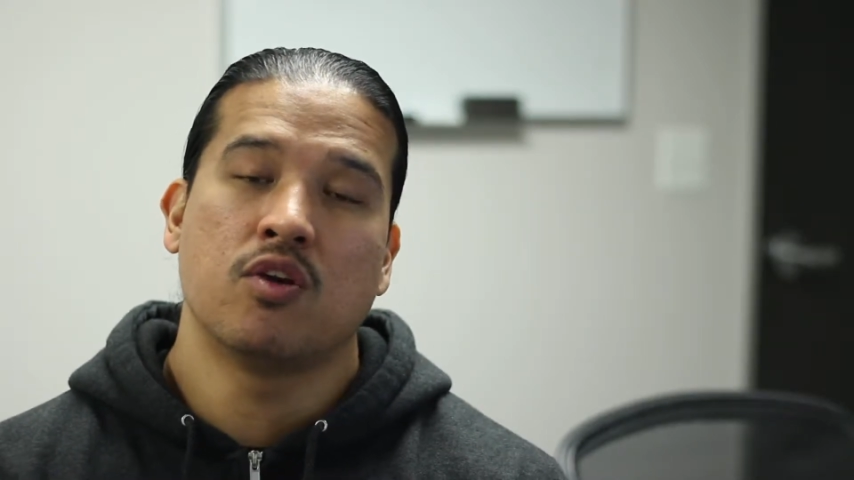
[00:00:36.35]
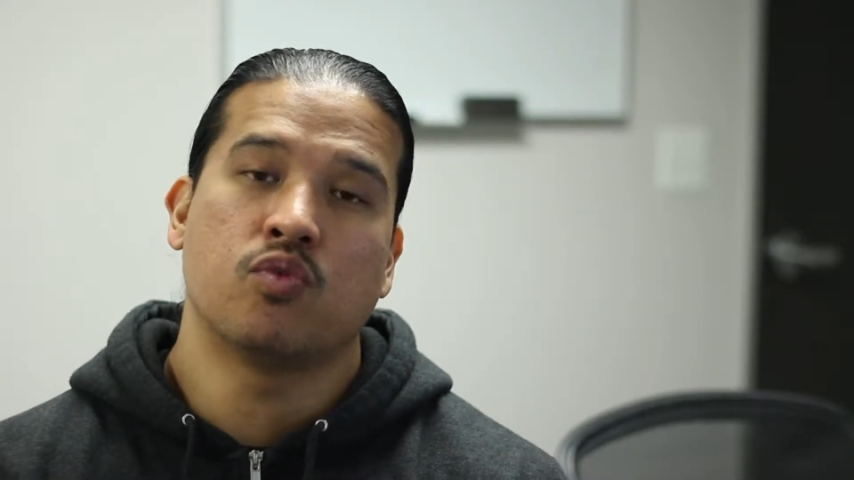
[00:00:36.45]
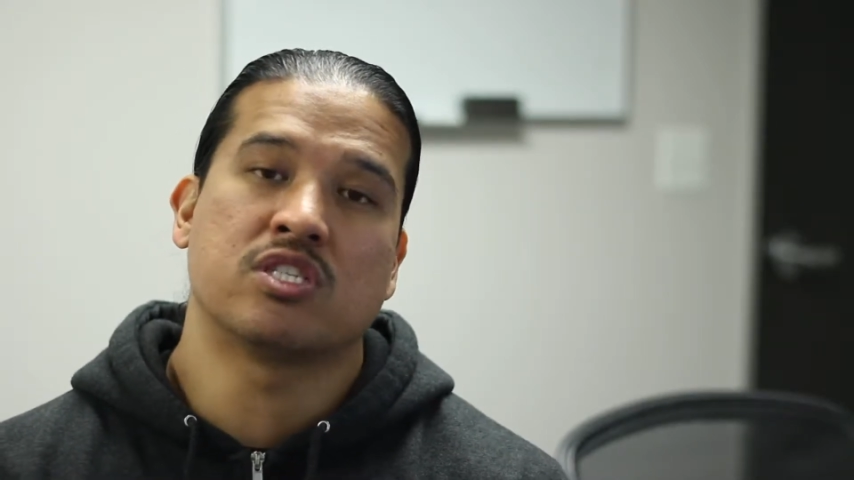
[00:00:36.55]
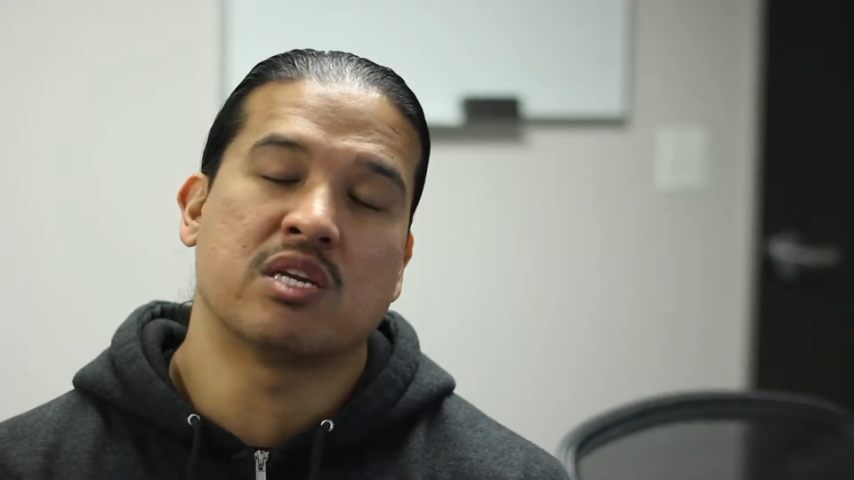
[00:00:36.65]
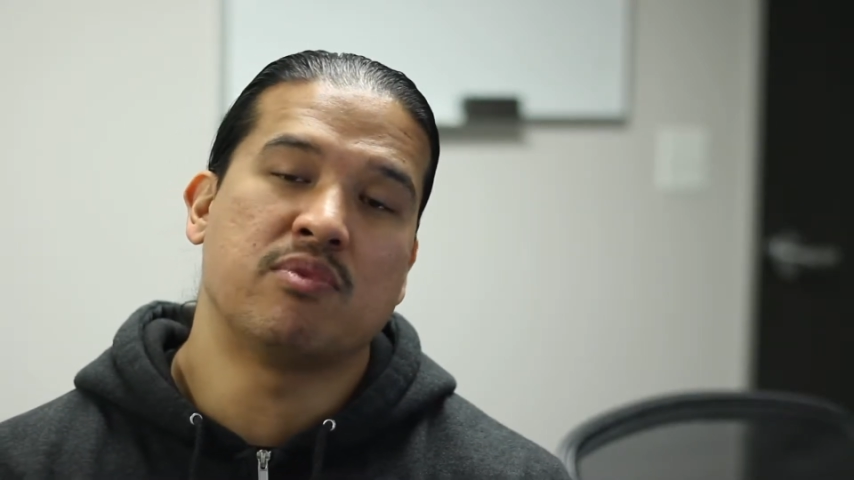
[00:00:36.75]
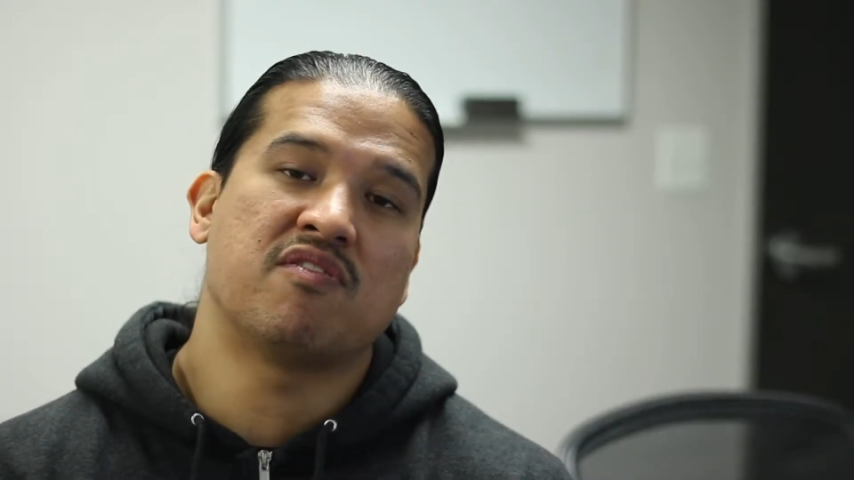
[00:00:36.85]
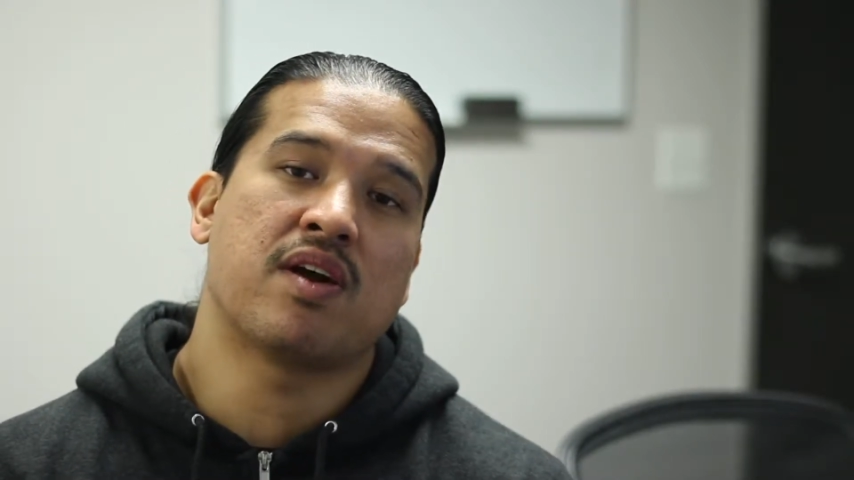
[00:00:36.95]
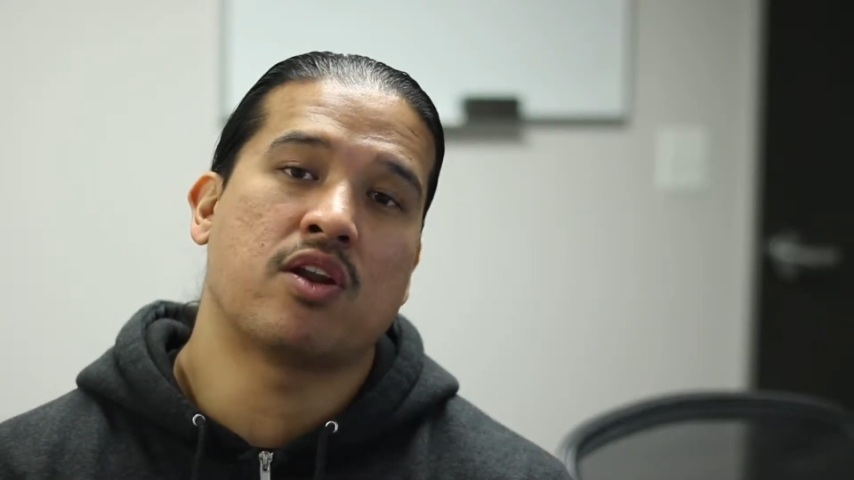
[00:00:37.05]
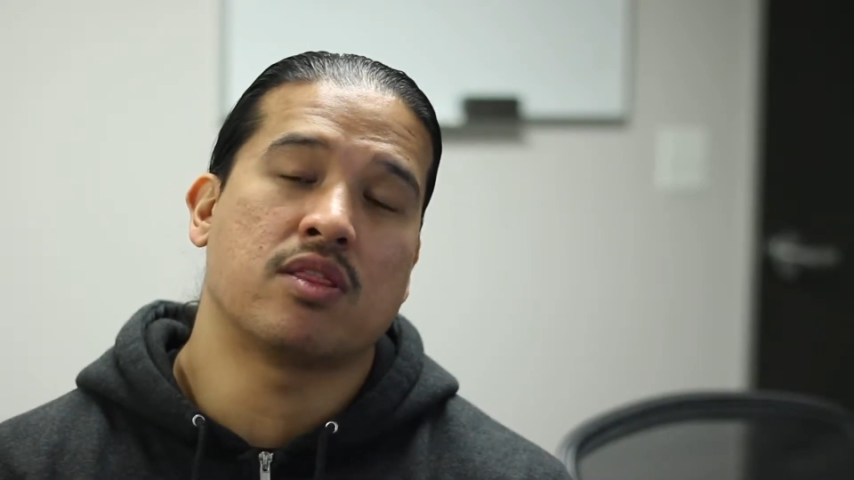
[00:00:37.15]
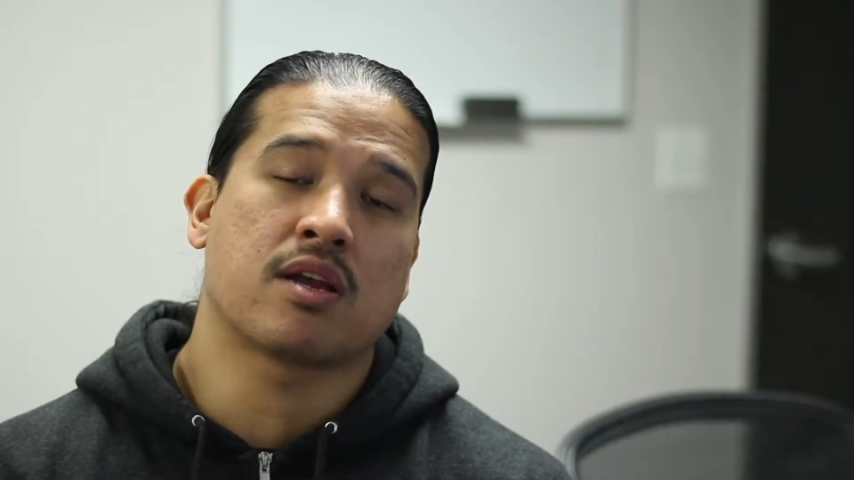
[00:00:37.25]
which can be
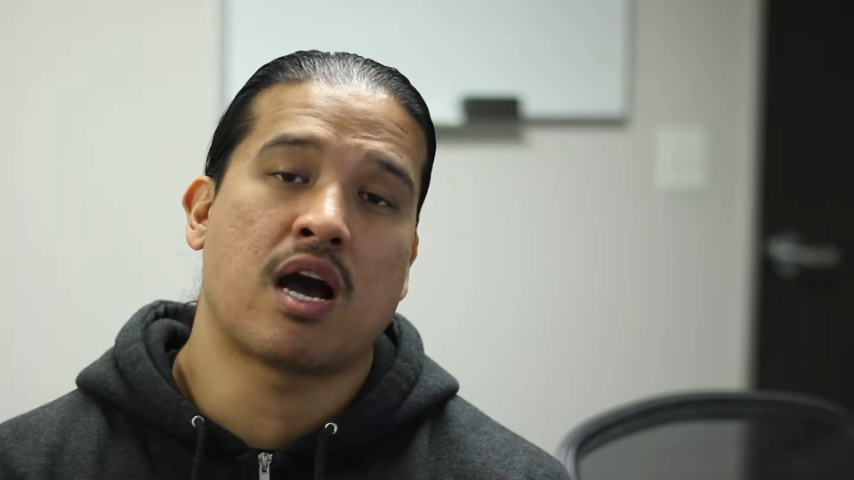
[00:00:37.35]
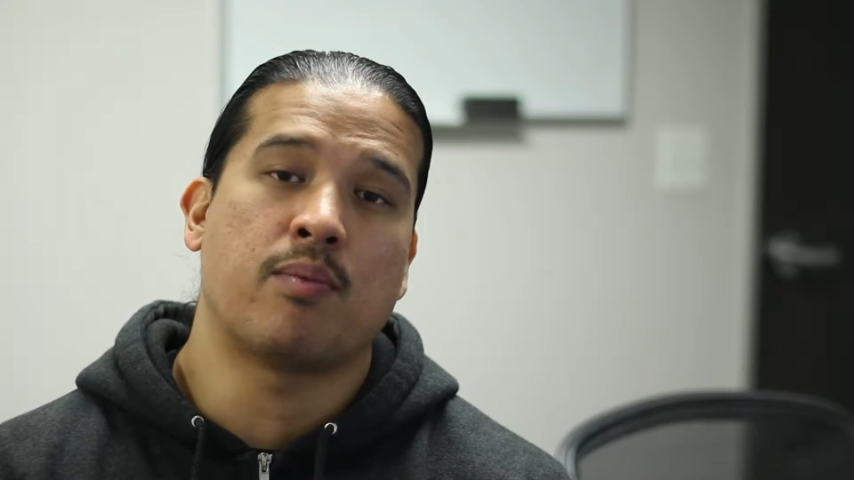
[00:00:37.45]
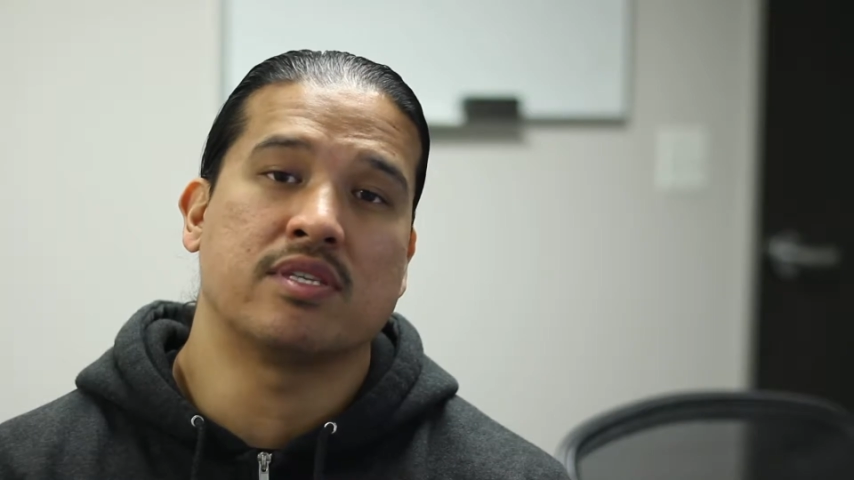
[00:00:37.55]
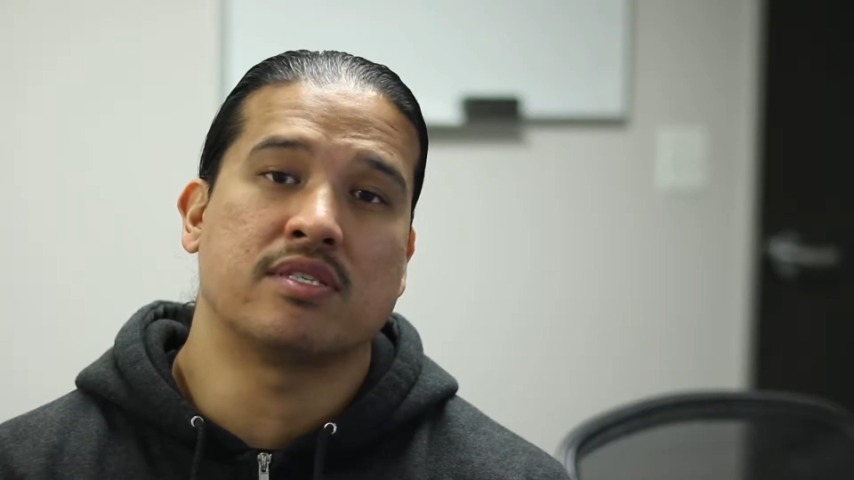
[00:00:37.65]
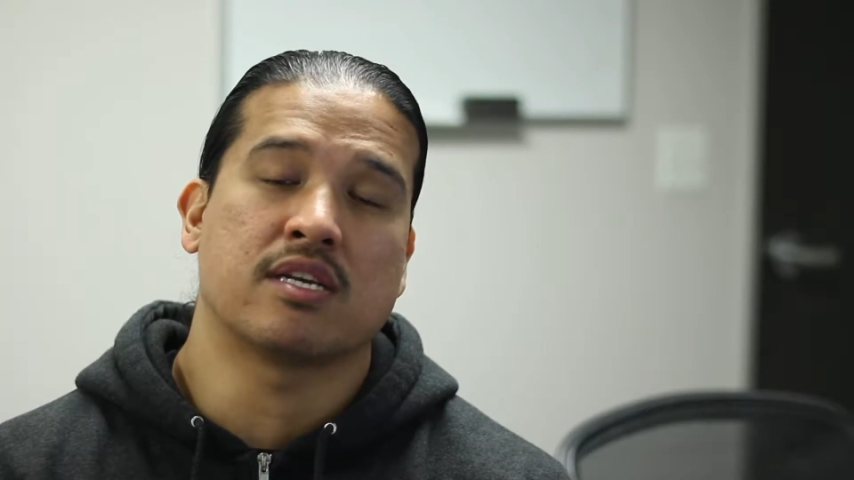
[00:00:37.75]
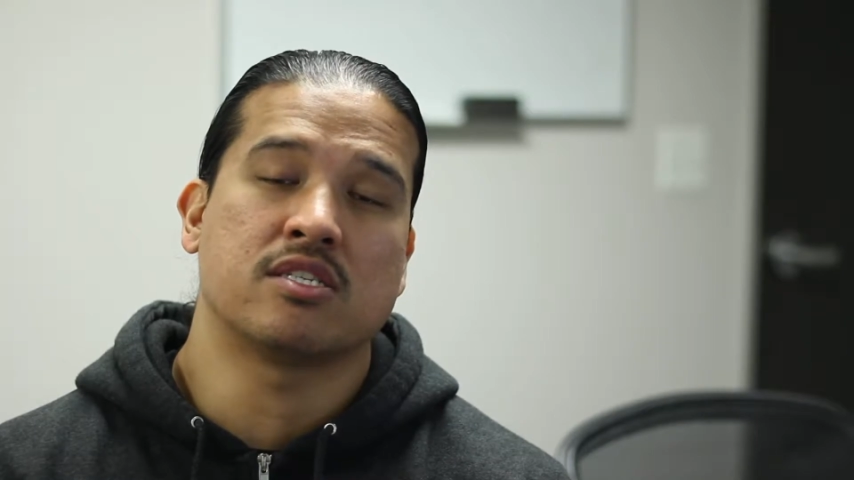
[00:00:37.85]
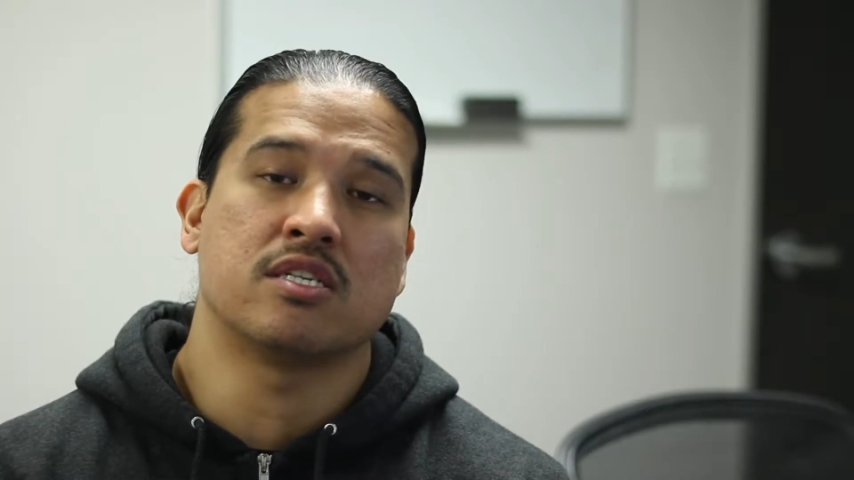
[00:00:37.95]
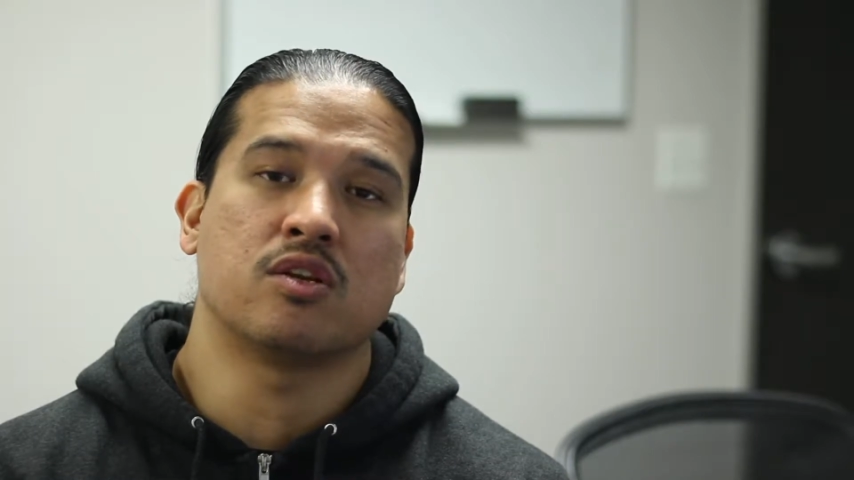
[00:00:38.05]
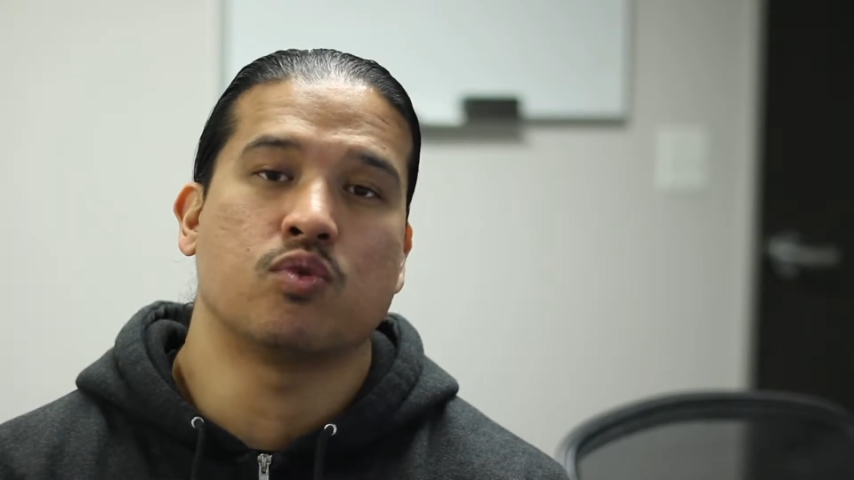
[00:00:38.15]
found in the comment section,